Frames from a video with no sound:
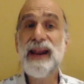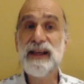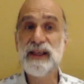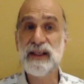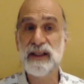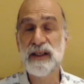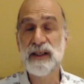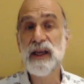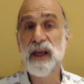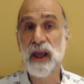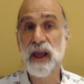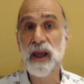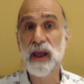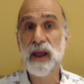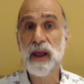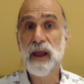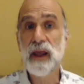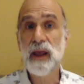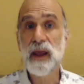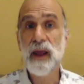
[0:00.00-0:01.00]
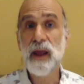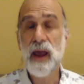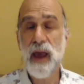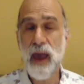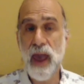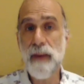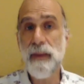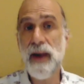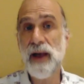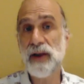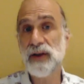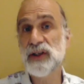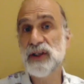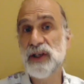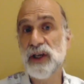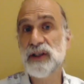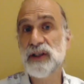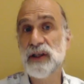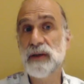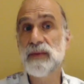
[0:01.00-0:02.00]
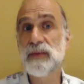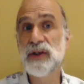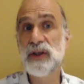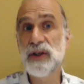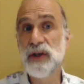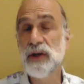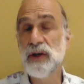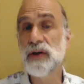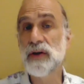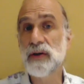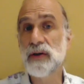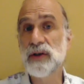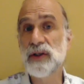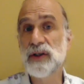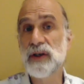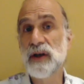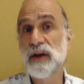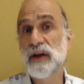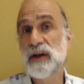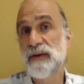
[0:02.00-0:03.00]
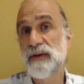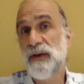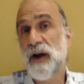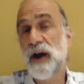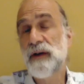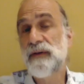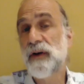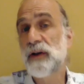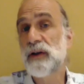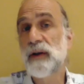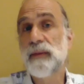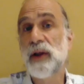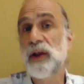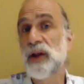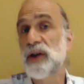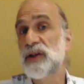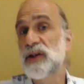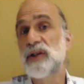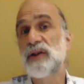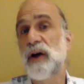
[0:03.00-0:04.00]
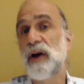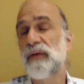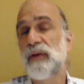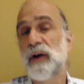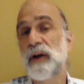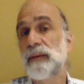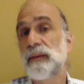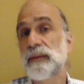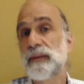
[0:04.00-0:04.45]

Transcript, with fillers: seeing ML systems used to find vulnerabilities in software